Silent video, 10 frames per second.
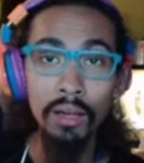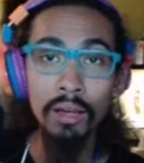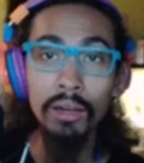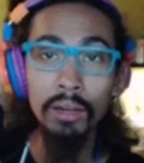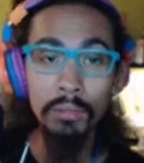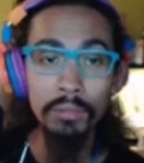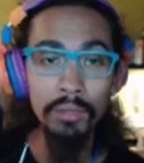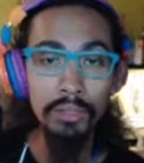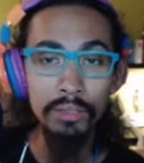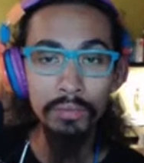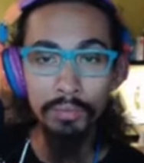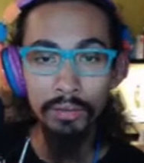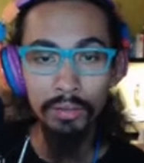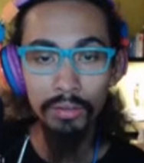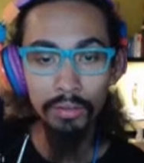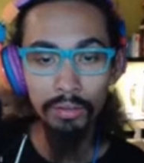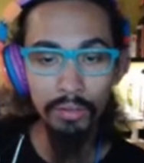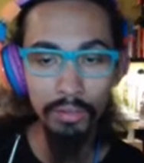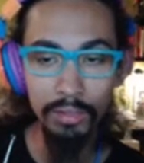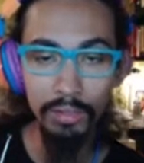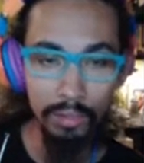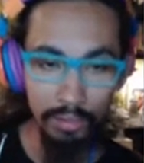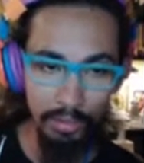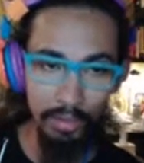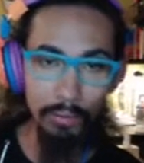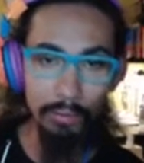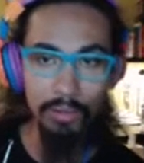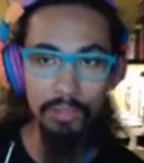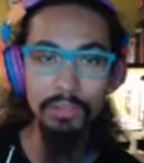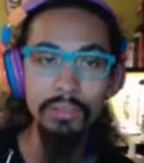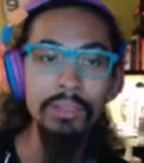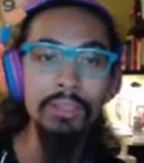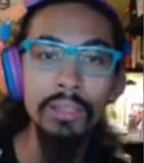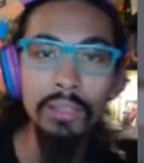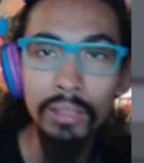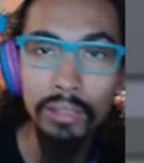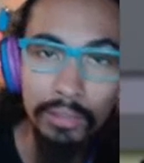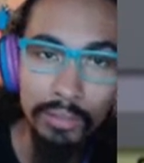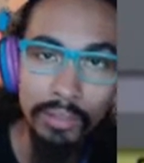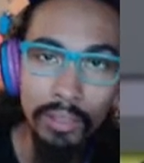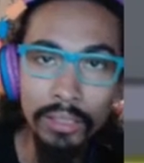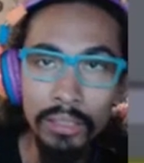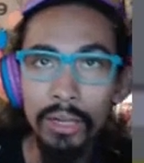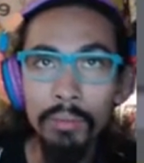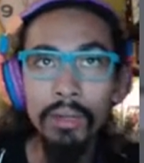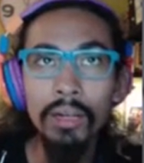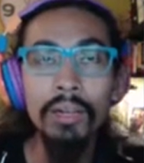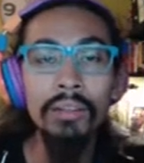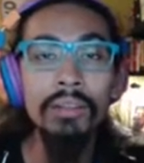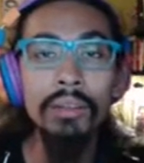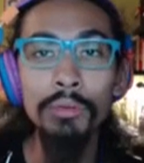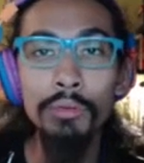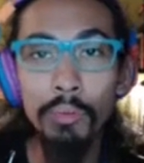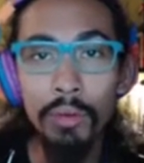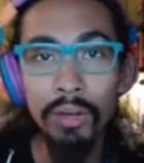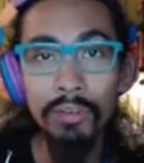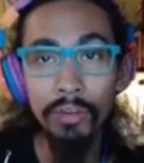That's it for this hour. Until next time, guys, thank you for watching.